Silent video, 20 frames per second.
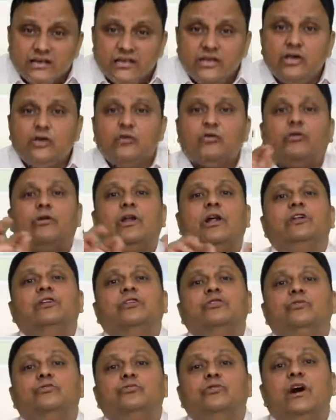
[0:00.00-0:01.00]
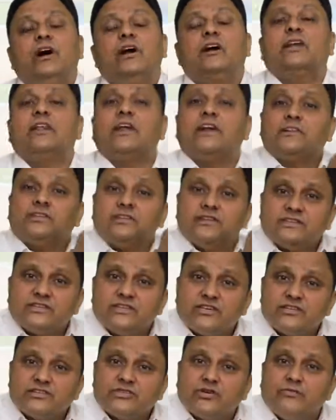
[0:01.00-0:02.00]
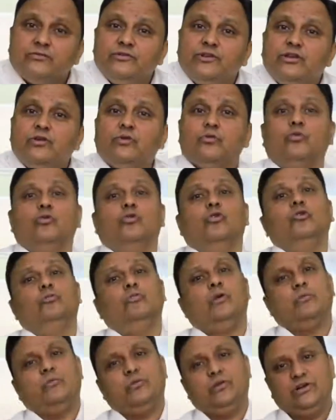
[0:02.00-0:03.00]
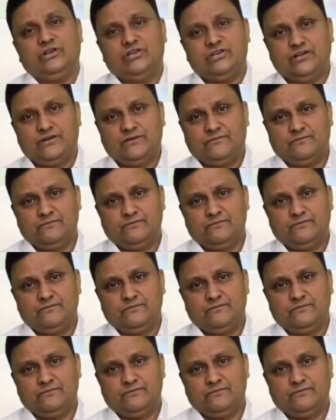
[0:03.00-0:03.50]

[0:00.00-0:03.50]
equivalent to the characteristics of the whole population.